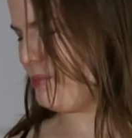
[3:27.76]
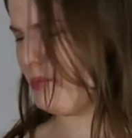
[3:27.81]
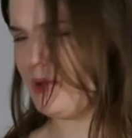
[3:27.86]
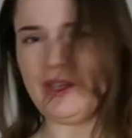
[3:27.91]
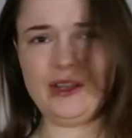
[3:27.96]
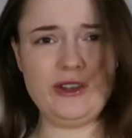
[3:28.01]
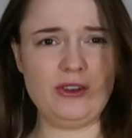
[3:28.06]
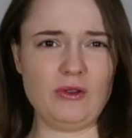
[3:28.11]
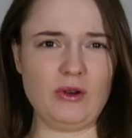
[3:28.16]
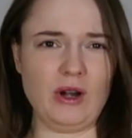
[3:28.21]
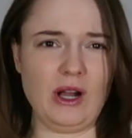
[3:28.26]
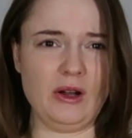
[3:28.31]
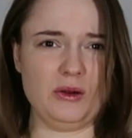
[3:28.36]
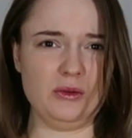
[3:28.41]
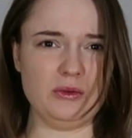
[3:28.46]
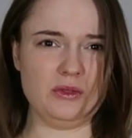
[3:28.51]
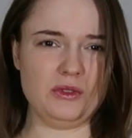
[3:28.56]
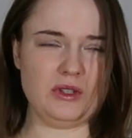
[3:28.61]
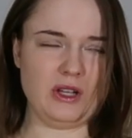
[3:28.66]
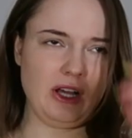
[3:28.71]
I paid
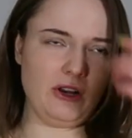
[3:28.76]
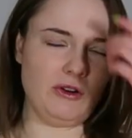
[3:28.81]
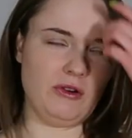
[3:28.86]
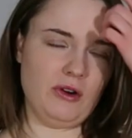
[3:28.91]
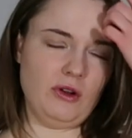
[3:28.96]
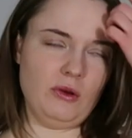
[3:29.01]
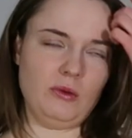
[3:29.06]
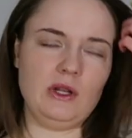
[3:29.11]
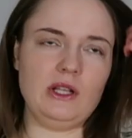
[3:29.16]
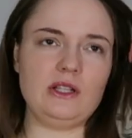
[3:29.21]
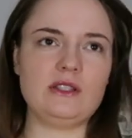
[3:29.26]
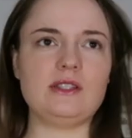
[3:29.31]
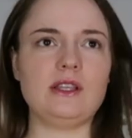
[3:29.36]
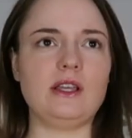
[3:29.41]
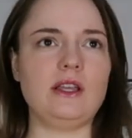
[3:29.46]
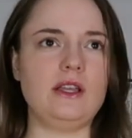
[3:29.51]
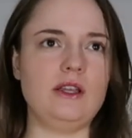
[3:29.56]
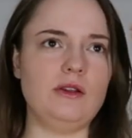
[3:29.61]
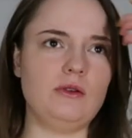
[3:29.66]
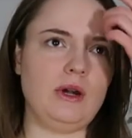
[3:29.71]
around I don't know let's
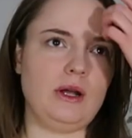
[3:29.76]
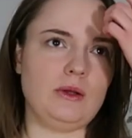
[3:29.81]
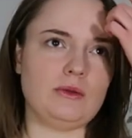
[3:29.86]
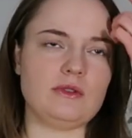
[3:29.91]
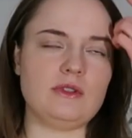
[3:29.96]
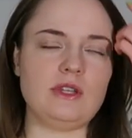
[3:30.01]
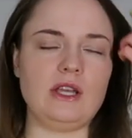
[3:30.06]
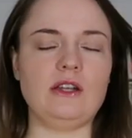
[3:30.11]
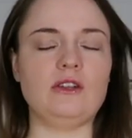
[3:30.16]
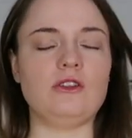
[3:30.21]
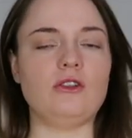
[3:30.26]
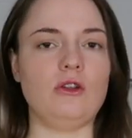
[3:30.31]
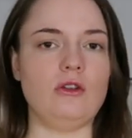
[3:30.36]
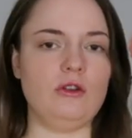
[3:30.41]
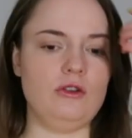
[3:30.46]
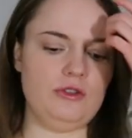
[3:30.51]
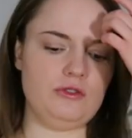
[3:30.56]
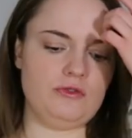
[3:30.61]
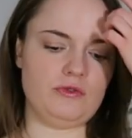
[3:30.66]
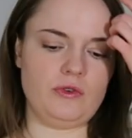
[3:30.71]
say around ten
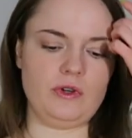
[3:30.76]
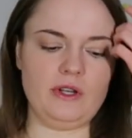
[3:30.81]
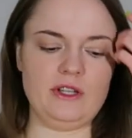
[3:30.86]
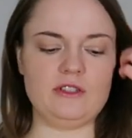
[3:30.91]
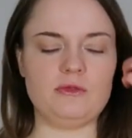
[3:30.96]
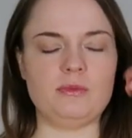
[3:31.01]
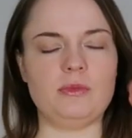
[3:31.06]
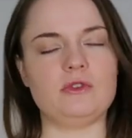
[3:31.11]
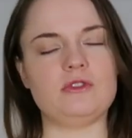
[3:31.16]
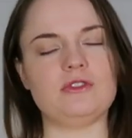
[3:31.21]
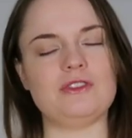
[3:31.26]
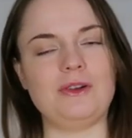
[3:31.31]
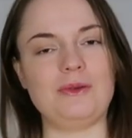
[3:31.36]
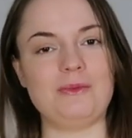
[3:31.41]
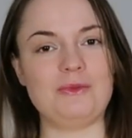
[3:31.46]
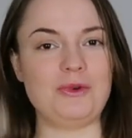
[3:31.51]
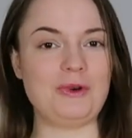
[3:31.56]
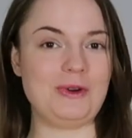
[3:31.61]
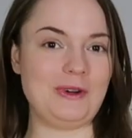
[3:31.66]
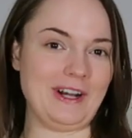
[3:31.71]
dollars for each but
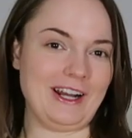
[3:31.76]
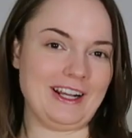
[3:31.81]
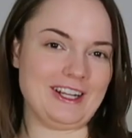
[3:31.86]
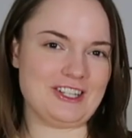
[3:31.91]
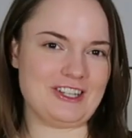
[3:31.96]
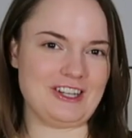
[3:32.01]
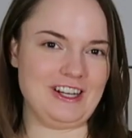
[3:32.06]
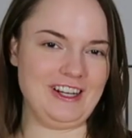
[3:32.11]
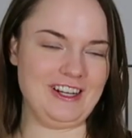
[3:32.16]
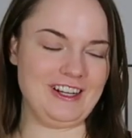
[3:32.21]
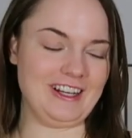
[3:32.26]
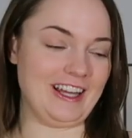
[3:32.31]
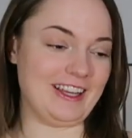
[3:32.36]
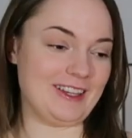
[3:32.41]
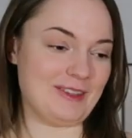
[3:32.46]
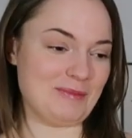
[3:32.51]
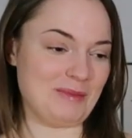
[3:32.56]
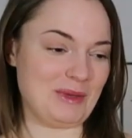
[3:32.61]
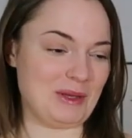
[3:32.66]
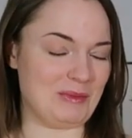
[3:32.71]
some were actually
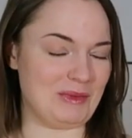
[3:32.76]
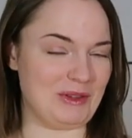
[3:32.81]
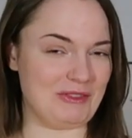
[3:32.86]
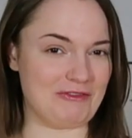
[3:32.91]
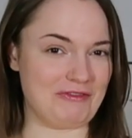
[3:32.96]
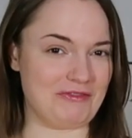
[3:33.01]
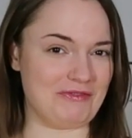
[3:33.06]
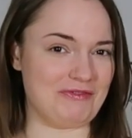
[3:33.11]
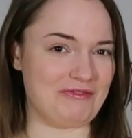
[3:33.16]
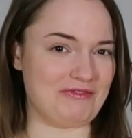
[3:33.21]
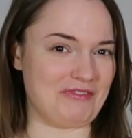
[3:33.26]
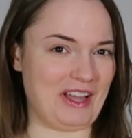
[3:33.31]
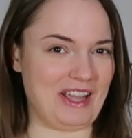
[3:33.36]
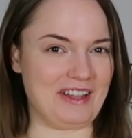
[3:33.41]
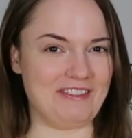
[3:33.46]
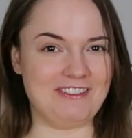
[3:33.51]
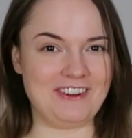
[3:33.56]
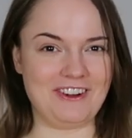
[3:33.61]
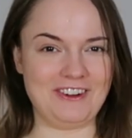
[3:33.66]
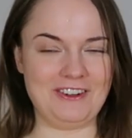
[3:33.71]
like maybe
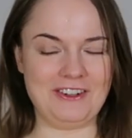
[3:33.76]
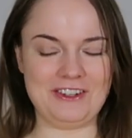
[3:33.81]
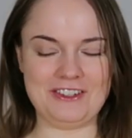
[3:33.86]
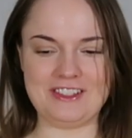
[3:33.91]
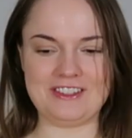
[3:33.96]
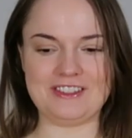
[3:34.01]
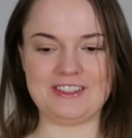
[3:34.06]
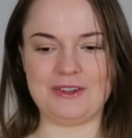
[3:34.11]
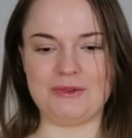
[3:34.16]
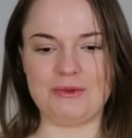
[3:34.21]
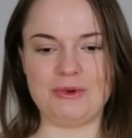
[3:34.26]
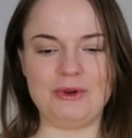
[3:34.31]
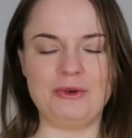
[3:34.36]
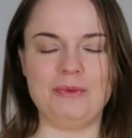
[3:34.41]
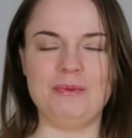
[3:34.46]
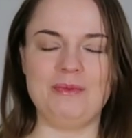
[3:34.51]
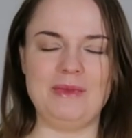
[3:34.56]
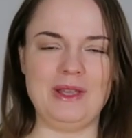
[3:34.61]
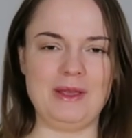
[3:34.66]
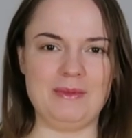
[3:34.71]
five dollars and some were
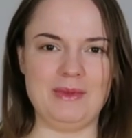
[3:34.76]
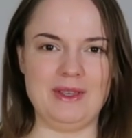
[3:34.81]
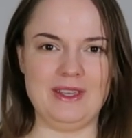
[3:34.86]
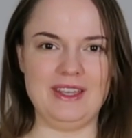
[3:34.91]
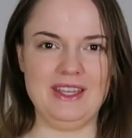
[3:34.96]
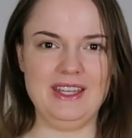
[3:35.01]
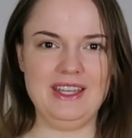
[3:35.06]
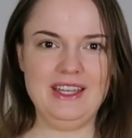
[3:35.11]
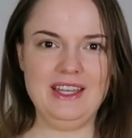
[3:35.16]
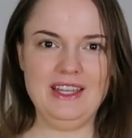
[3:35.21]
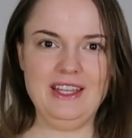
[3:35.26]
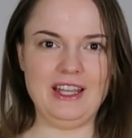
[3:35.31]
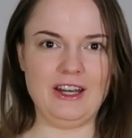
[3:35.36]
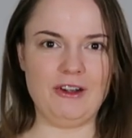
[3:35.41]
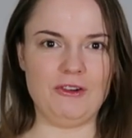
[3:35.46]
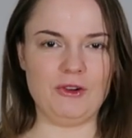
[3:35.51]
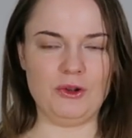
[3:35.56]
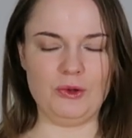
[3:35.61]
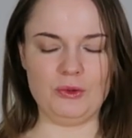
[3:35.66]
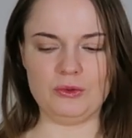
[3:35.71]
maybe
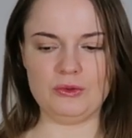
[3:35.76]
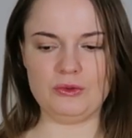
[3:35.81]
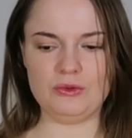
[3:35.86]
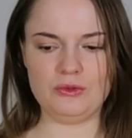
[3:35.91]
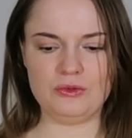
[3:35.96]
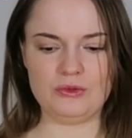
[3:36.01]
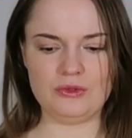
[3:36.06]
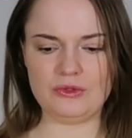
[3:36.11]
I don't know